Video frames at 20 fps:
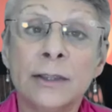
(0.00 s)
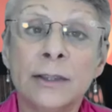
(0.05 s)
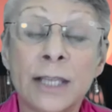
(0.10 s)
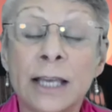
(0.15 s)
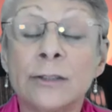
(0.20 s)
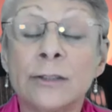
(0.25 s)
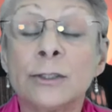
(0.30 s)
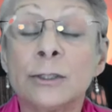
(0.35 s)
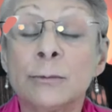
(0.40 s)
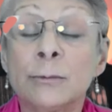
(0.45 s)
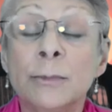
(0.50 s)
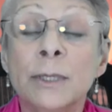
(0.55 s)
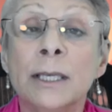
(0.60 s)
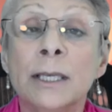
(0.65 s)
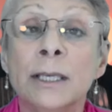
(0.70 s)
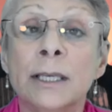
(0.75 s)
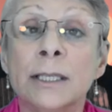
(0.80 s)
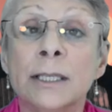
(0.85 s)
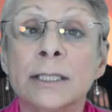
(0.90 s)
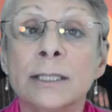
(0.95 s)
That to
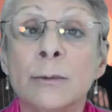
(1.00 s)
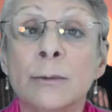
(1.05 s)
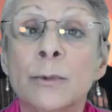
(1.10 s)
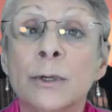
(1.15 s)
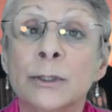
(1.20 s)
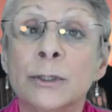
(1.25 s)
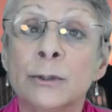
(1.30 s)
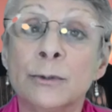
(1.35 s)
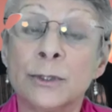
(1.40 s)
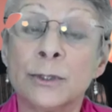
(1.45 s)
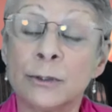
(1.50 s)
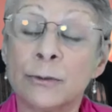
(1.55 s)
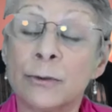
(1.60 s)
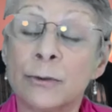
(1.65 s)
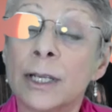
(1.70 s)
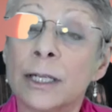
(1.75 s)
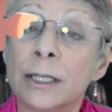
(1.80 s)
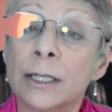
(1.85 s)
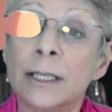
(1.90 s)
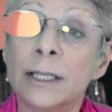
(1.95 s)
me is someone who's a
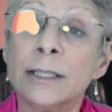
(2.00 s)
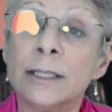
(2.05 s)
great